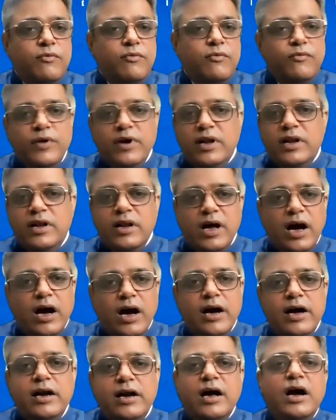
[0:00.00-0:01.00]

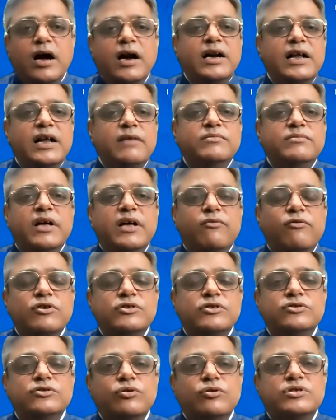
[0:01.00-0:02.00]
In our time, there was
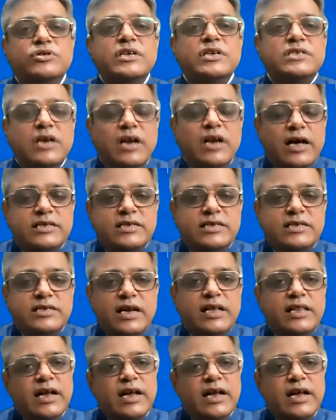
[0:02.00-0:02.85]
no such luxury.